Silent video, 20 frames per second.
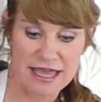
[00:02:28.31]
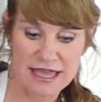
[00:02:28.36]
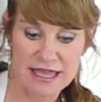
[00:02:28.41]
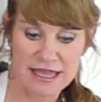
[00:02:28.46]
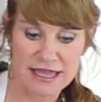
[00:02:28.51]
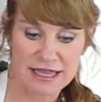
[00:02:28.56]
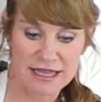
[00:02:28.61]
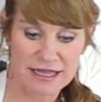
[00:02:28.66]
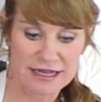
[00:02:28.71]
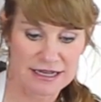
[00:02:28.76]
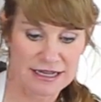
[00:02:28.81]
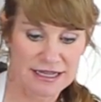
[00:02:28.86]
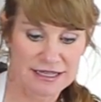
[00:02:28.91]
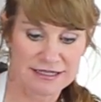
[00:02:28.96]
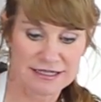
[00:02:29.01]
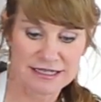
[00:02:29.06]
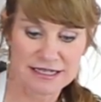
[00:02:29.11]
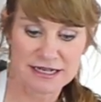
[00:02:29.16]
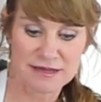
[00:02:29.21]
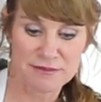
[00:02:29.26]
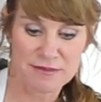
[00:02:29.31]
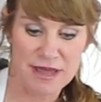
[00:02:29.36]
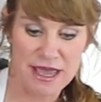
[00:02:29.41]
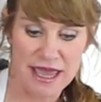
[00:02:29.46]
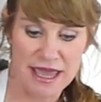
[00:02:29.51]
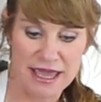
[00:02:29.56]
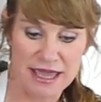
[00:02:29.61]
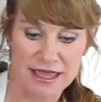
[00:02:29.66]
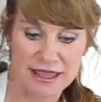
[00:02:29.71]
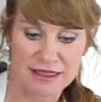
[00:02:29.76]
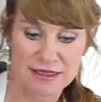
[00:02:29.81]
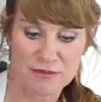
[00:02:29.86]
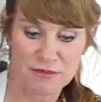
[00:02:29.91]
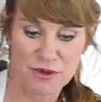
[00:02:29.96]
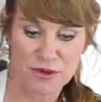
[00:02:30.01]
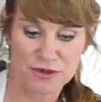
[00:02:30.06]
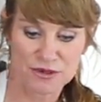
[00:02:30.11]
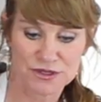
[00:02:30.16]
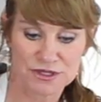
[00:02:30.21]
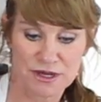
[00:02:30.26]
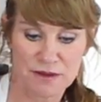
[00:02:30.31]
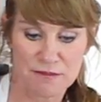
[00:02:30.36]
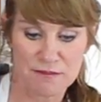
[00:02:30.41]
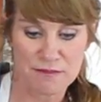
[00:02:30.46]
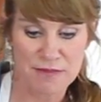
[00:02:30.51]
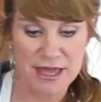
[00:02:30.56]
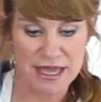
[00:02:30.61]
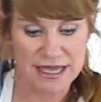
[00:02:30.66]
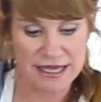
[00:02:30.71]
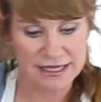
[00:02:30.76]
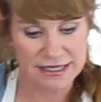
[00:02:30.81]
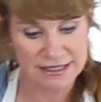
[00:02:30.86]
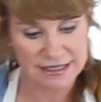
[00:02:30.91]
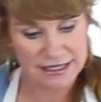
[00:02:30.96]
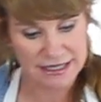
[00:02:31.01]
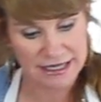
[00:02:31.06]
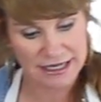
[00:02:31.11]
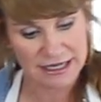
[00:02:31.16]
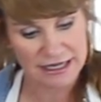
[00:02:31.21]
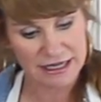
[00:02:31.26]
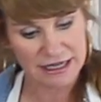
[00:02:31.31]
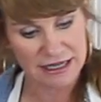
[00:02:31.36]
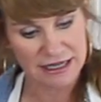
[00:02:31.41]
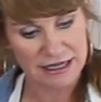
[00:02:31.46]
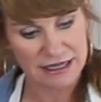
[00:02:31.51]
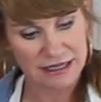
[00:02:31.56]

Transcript: And it's going to make the most amazing